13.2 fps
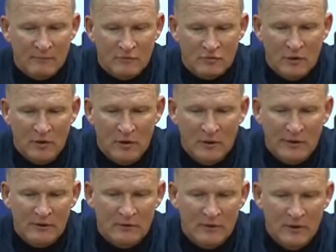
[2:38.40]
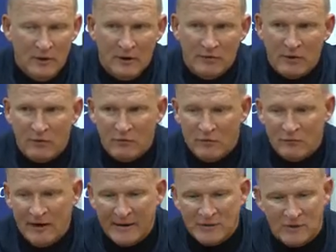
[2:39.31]
so, and I think it was a
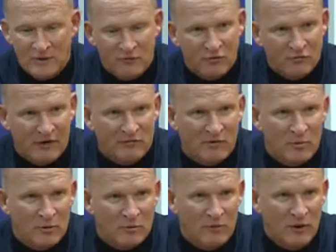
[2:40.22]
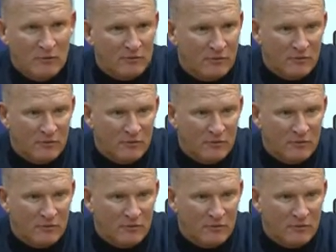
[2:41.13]
reaction of the dressing room as well.